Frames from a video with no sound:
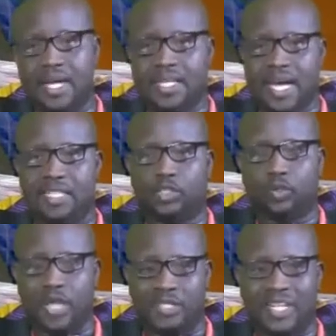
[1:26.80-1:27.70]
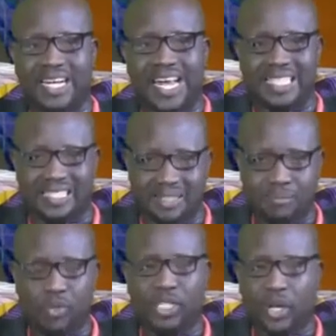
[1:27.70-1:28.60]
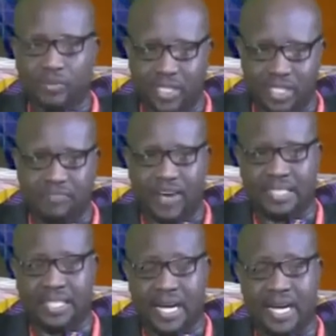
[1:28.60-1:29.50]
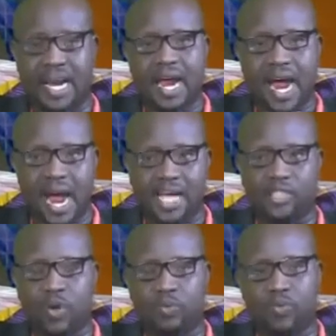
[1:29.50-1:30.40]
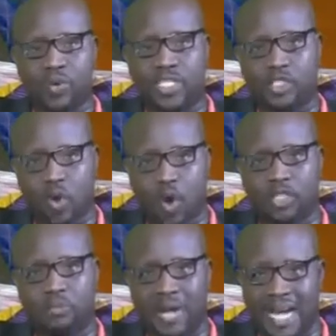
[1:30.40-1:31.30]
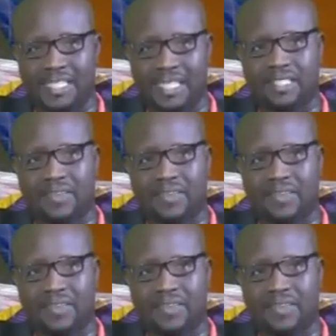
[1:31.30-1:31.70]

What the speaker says: Now, the 2018 model of this inverter has what is called Brightence